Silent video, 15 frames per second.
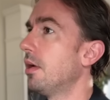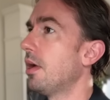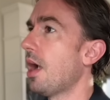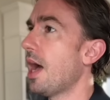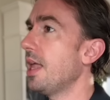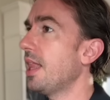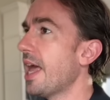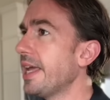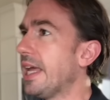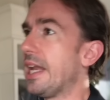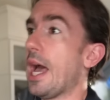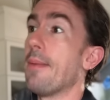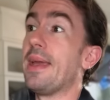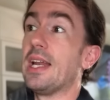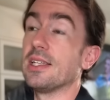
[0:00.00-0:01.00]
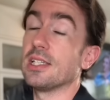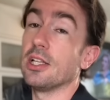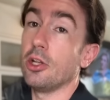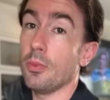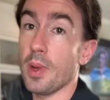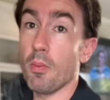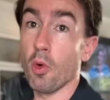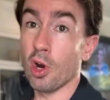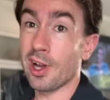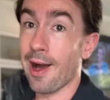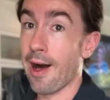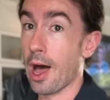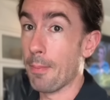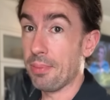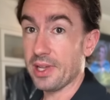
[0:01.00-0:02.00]
I like it. I mean, it's a little bit more
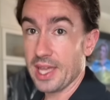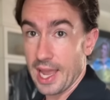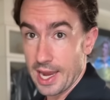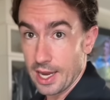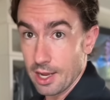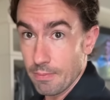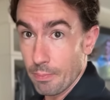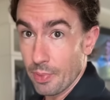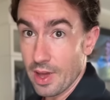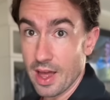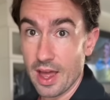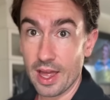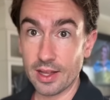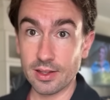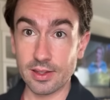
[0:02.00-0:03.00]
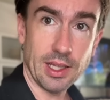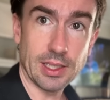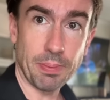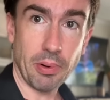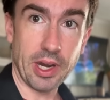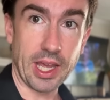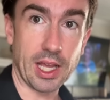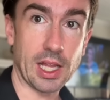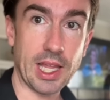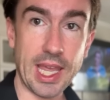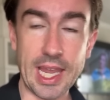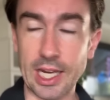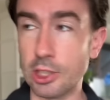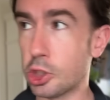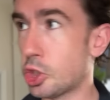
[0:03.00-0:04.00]
complicated, but it's pretty
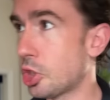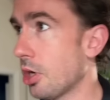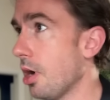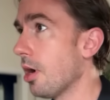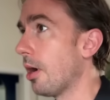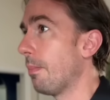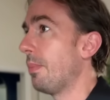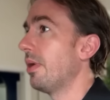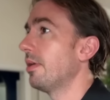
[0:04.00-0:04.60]
clean, sharp.